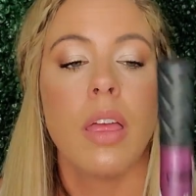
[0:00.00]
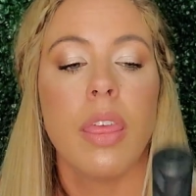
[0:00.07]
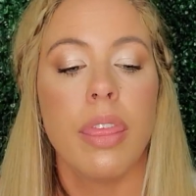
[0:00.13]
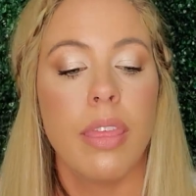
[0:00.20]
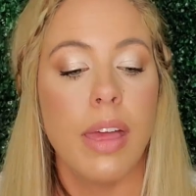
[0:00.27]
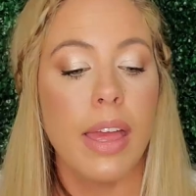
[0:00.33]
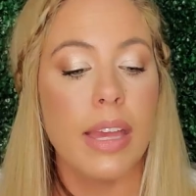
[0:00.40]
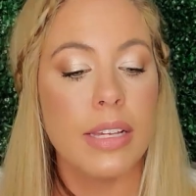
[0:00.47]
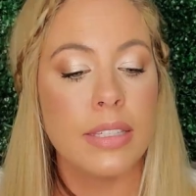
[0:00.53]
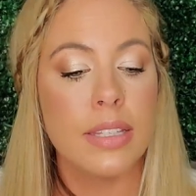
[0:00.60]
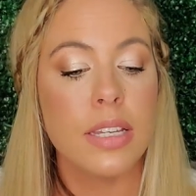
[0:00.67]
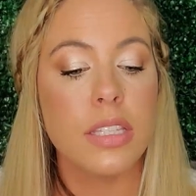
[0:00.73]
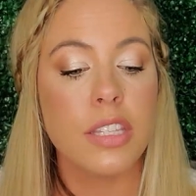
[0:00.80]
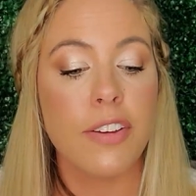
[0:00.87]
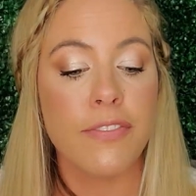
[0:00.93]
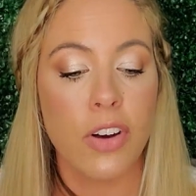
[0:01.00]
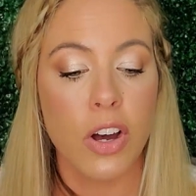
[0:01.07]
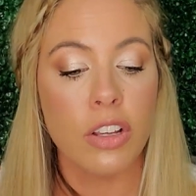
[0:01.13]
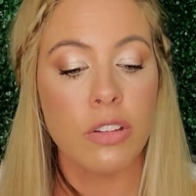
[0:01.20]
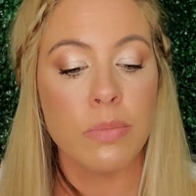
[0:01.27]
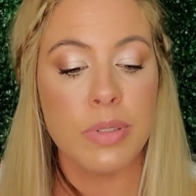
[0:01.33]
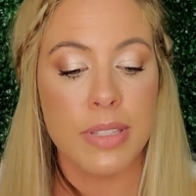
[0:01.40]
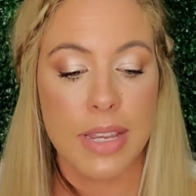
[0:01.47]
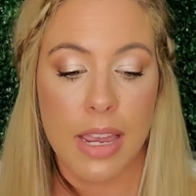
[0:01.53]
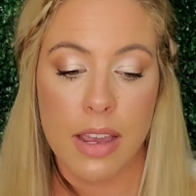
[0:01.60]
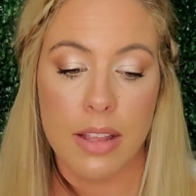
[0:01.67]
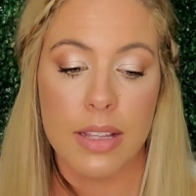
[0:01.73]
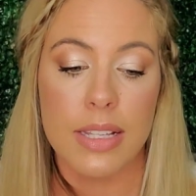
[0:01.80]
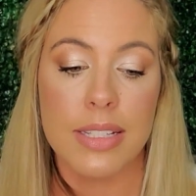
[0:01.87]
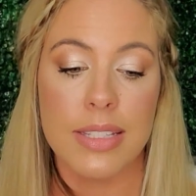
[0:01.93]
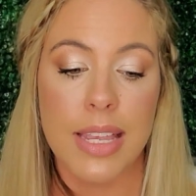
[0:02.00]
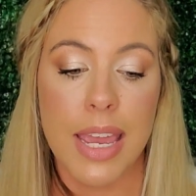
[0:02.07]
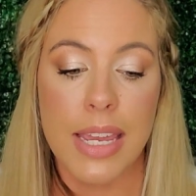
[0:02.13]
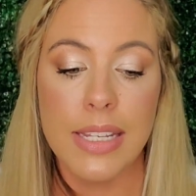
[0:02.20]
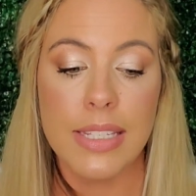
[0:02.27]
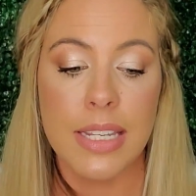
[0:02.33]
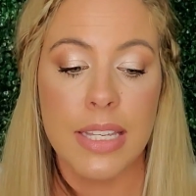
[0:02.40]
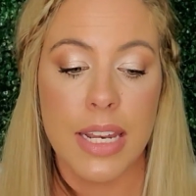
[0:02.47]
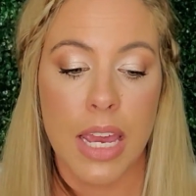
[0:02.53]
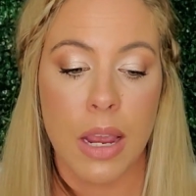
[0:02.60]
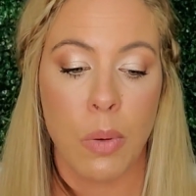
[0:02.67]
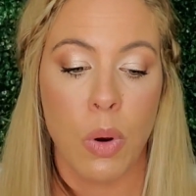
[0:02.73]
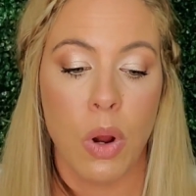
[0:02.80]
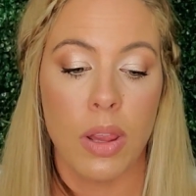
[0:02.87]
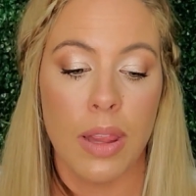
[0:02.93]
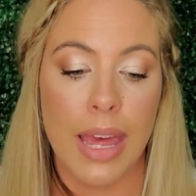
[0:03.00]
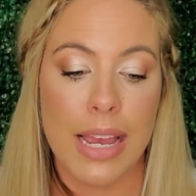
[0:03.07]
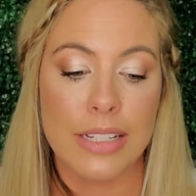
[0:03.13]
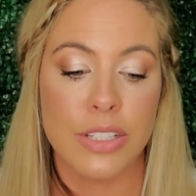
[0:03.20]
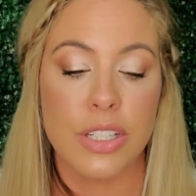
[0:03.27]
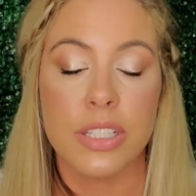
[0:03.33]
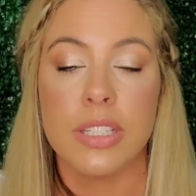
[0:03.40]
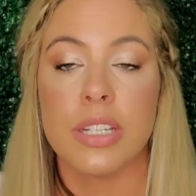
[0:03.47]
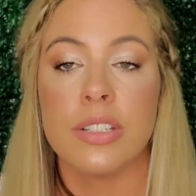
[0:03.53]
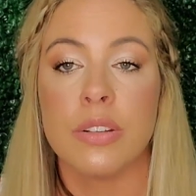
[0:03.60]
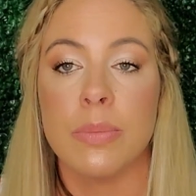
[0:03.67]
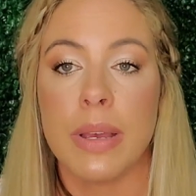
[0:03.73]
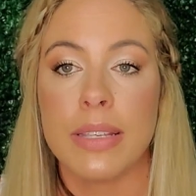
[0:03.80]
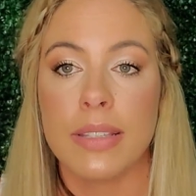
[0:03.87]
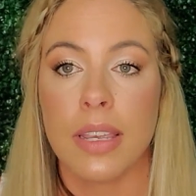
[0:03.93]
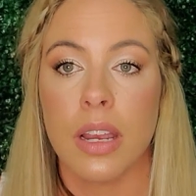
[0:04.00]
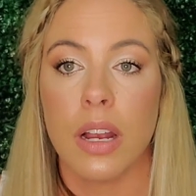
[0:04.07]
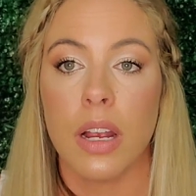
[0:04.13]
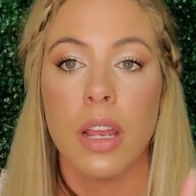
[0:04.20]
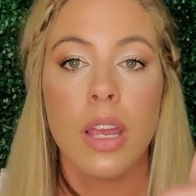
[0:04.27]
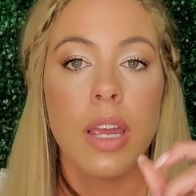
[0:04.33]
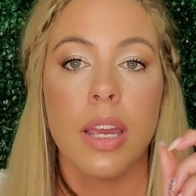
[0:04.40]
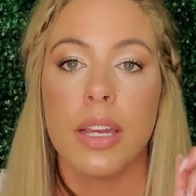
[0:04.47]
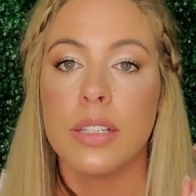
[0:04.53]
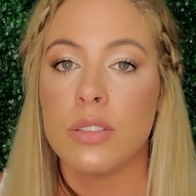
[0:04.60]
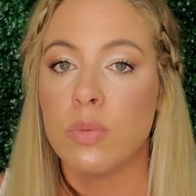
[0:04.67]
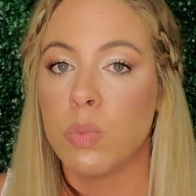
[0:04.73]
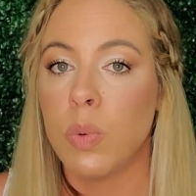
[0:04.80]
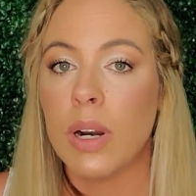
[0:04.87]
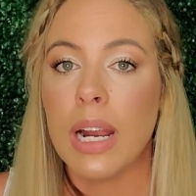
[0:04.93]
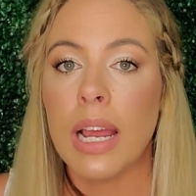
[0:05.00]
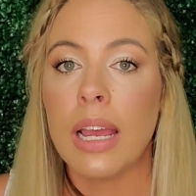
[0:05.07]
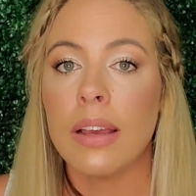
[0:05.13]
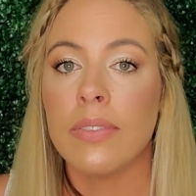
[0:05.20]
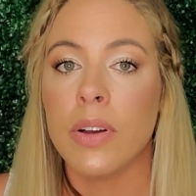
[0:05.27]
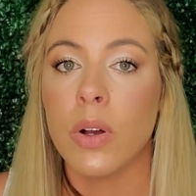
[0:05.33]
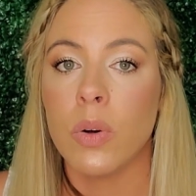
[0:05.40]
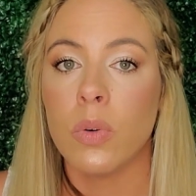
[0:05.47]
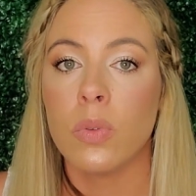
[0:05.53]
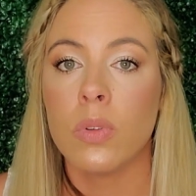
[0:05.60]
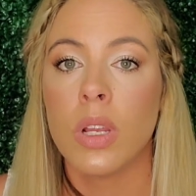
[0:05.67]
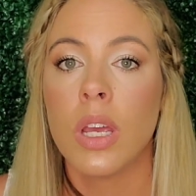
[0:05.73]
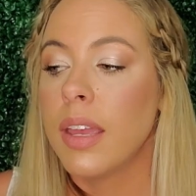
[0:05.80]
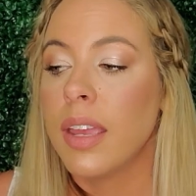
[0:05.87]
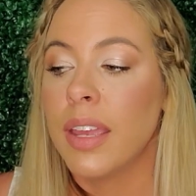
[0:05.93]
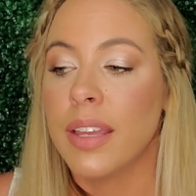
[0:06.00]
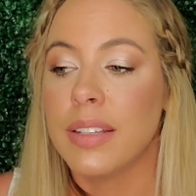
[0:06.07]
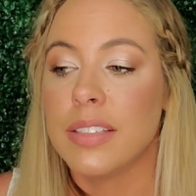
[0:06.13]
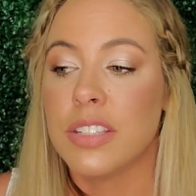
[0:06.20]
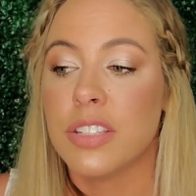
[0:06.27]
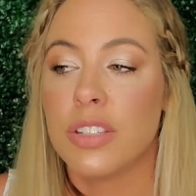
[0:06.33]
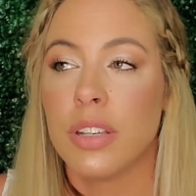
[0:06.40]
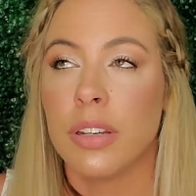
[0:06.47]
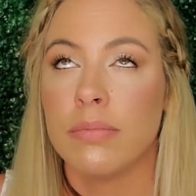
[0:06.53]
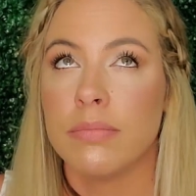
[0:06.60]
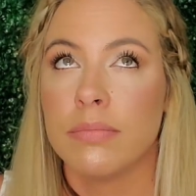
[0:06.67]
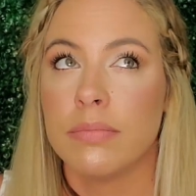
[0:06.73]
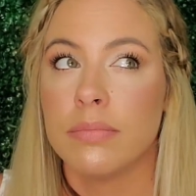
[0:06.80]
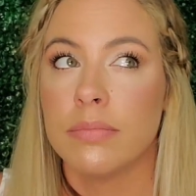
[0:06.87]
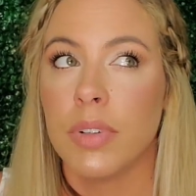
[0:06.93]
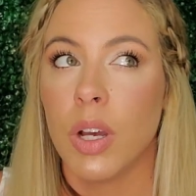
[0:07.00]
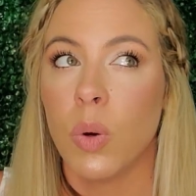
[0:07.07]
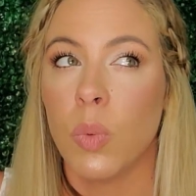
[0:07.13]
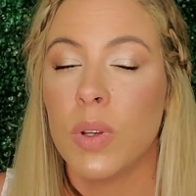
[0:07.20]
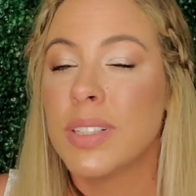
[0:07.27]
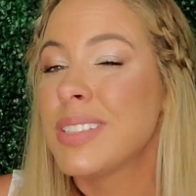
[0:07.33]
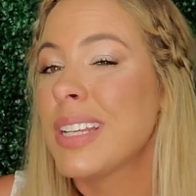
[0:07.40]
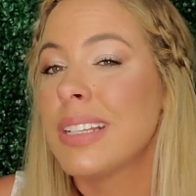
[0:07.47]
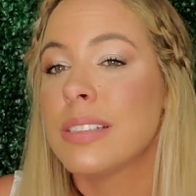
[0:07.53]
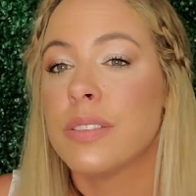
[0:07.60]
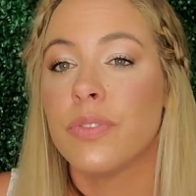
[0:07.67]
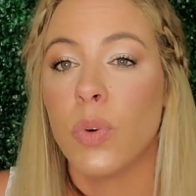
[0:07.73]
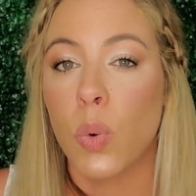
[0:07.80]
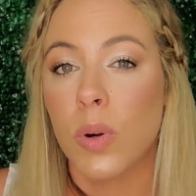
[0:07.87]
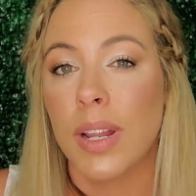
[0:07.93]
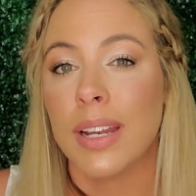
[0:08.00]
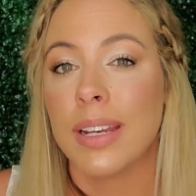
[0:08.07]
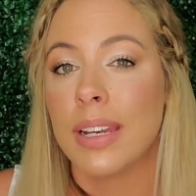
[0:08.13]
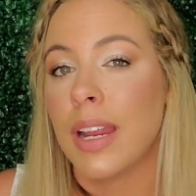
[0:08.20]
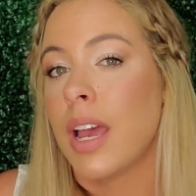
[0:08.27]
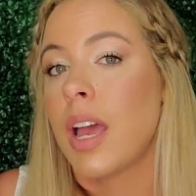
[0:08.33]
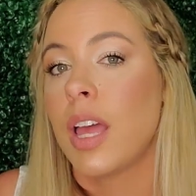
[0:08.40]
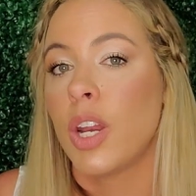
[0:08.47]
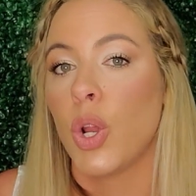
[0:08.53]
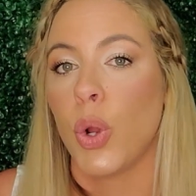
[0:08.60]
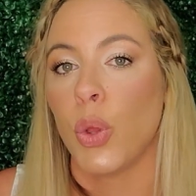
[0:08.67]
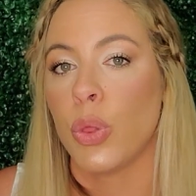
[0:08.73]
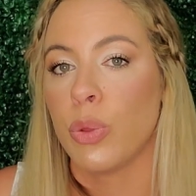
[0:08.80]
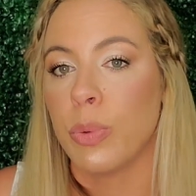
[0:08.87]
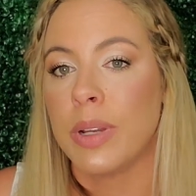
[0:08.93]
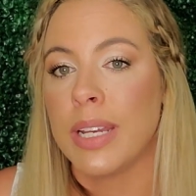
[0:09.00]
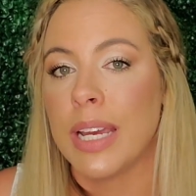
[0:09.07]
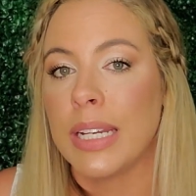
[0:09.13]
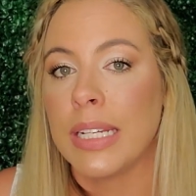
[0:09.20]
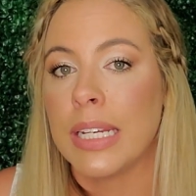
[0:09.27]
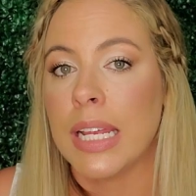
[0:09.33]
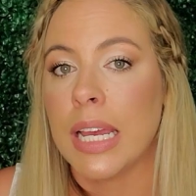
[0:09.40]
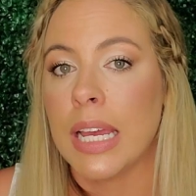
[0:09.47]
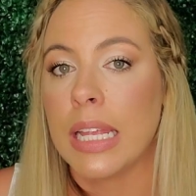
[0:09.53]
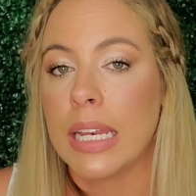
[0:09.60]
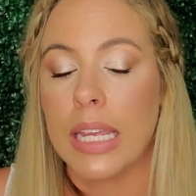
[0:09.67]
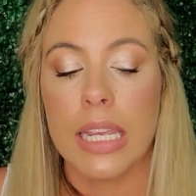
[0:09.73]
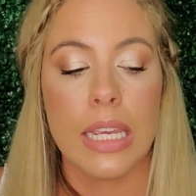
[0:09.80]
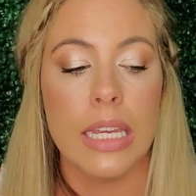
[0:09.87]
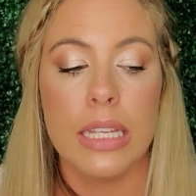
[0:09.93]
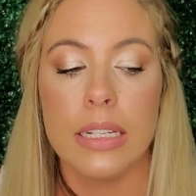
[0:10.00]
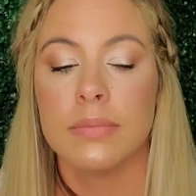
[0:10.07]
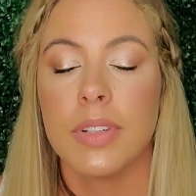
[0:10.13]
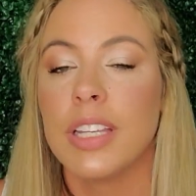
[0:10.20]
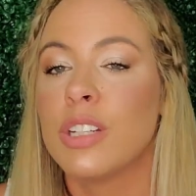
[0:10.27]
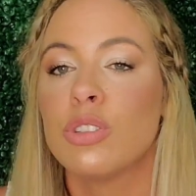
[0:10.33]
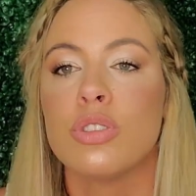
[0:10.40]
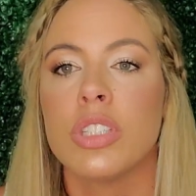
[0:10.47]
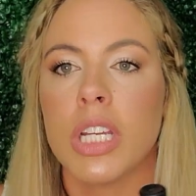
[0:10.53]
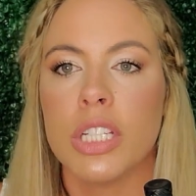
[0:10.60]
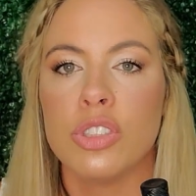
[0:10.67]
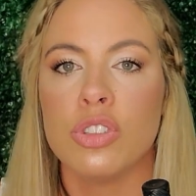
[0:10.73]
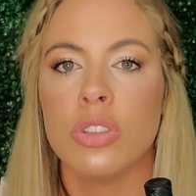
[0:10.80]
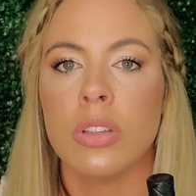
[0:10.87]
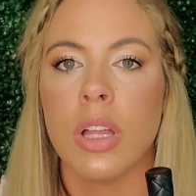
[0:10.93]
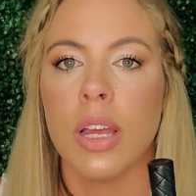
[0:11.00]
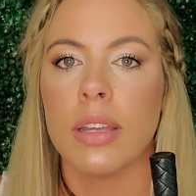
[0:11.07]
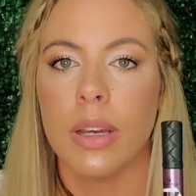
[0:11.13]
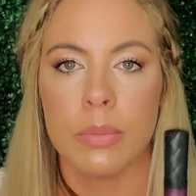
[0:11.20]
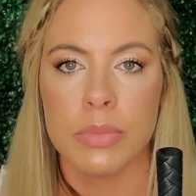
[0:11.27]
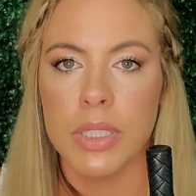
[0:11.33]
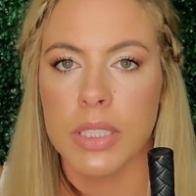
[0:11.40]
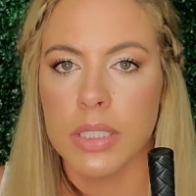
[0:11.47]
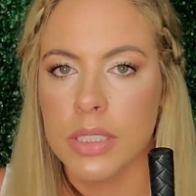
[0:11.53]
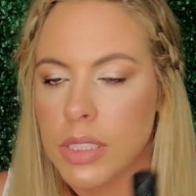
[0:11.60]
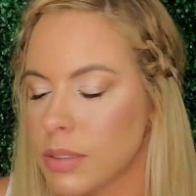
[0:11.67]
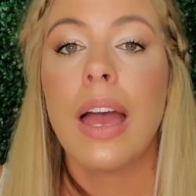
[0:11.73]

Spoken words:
The Essence Volume Stylist 18-hour Lash Extension Mascara. It's what I have on. I want to say it's $4.99 or $3.99. It'll change your life, I'm telling you.